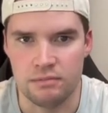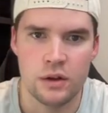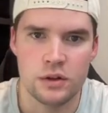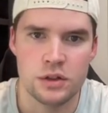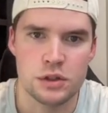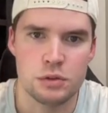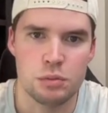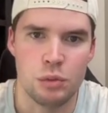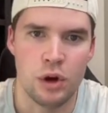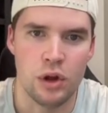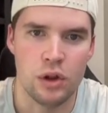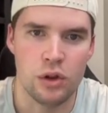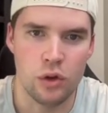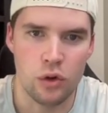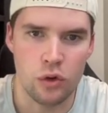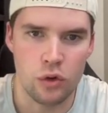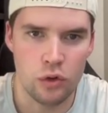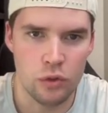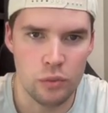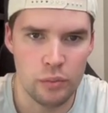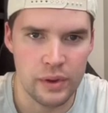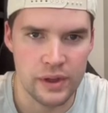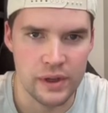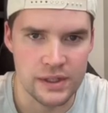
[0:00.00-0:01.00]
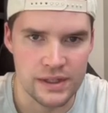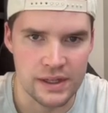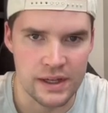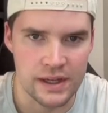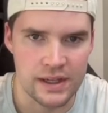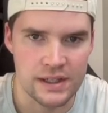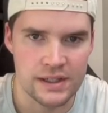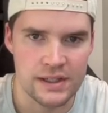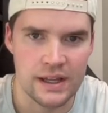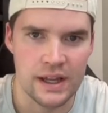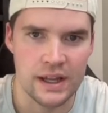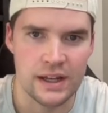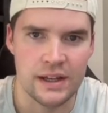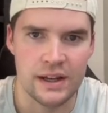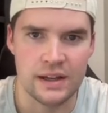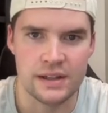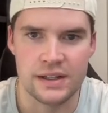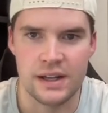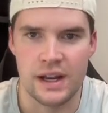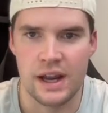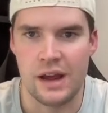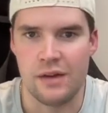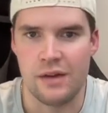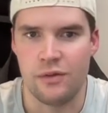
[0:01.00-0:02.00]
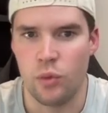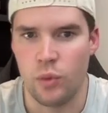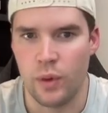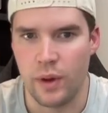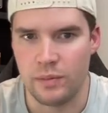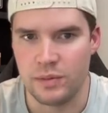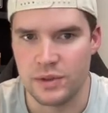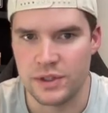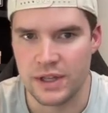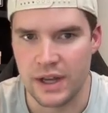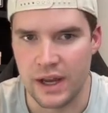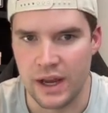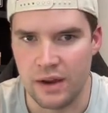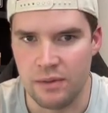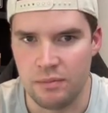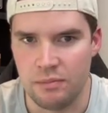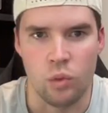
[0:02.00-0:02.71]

a small local business that doesn't have a website.